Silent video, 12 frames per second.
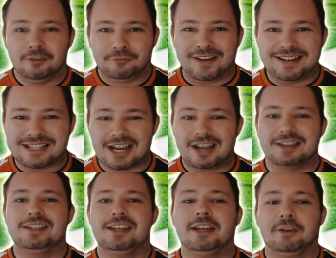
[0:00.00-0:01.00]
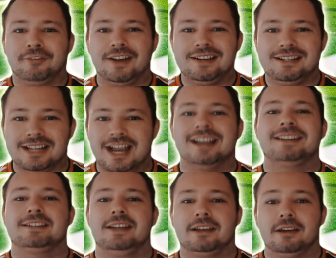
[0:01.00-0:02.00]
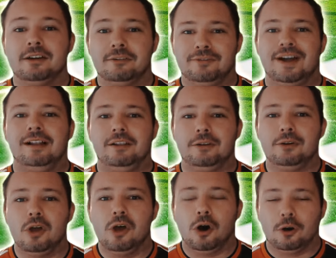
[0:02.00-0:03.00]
Fantastic, fantastic value